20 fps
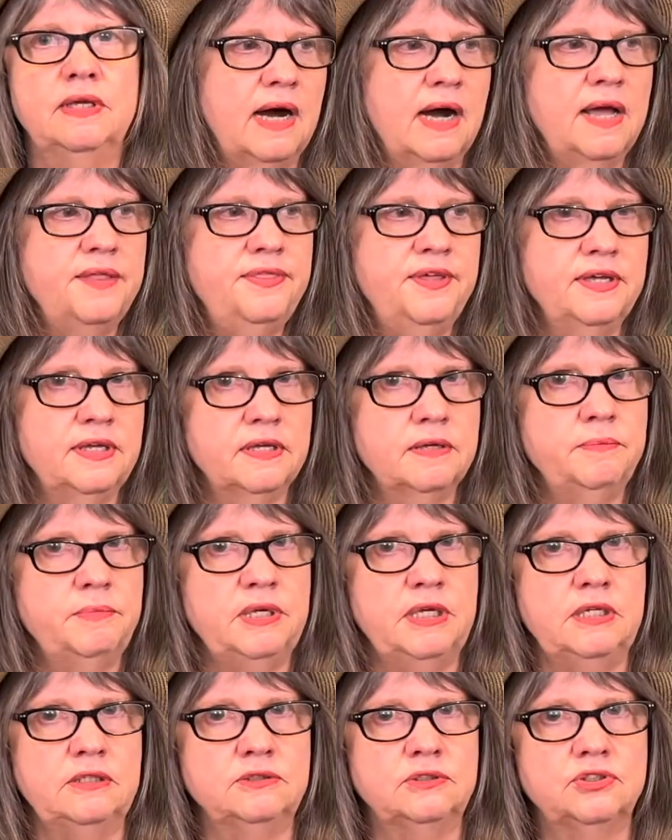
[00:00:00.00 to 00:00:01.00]
I think it
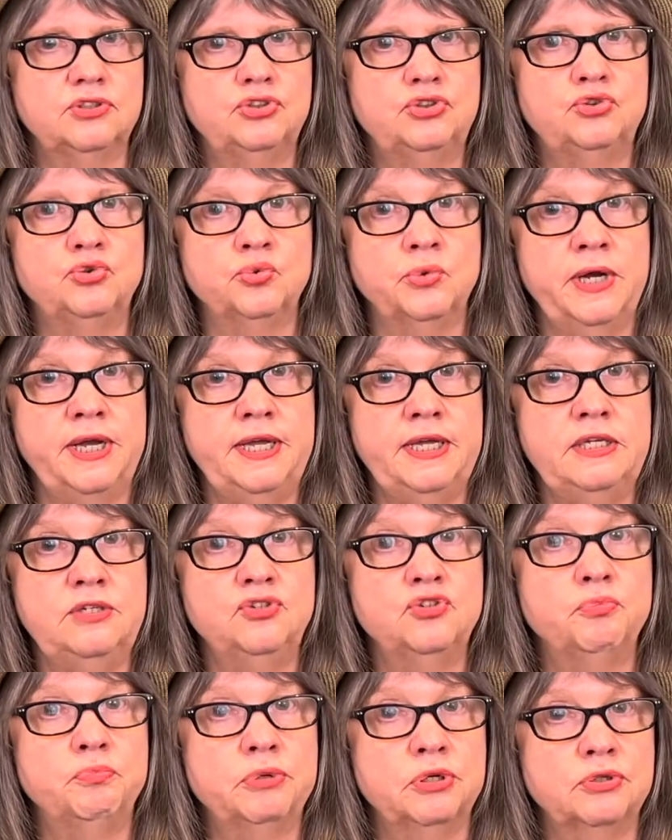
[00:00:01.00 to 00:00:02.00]
means
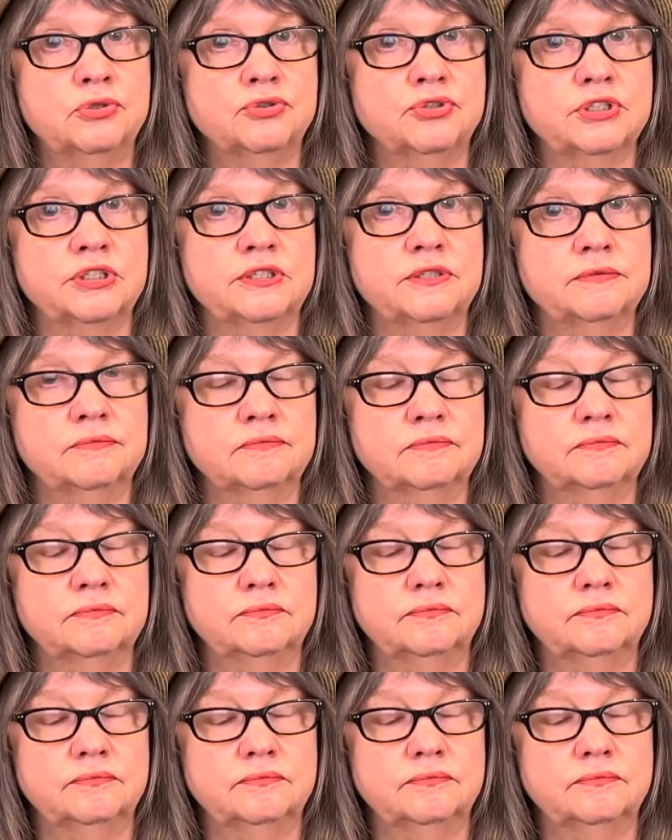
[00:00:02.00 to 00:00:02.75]
strange person.